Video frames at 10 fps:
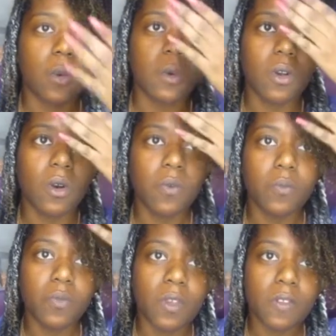we'll go
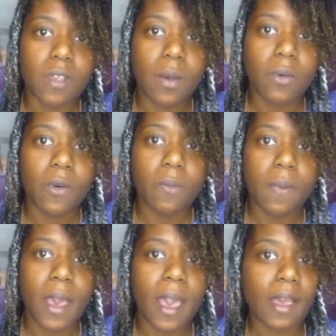this side, will go
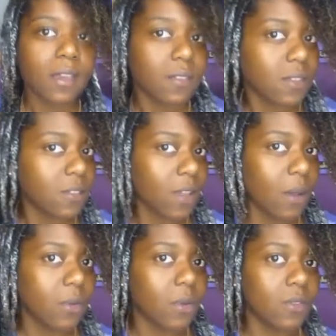back, this side
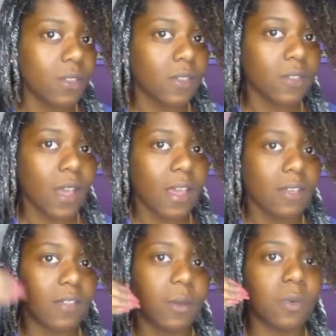will go to this side, and
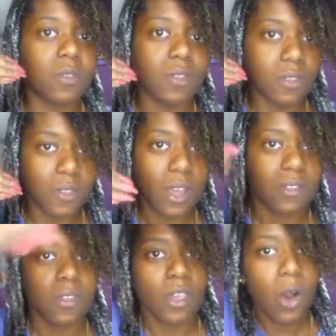this side will go to this side.
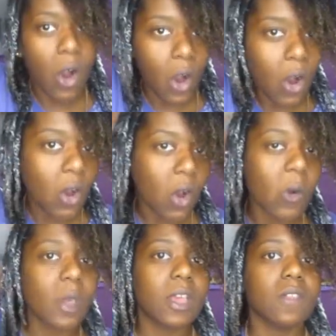So they're all
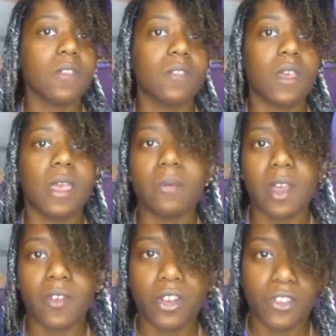going in the same
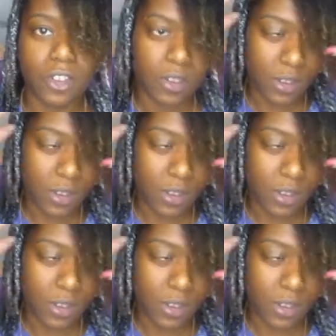direction.